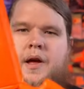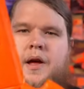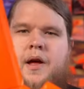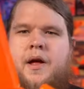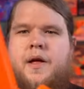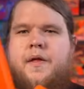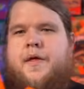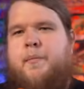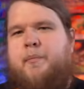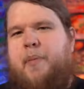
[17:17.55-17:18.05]

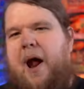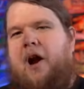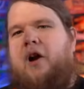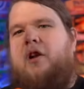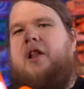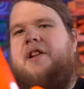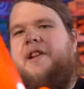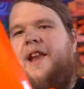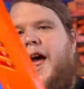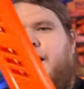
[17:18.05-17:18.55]
Starting with the
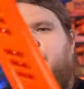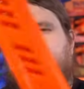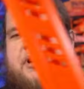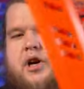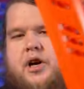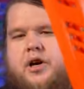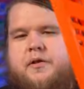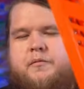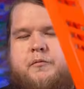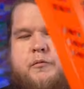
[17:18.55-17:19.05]
most obvious,
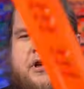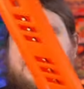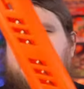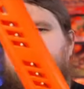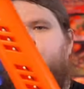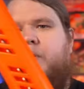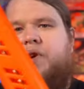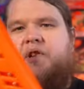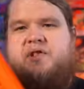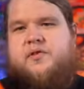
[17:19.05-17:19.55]
the
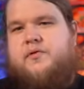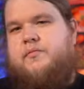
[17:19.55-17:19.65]
stupid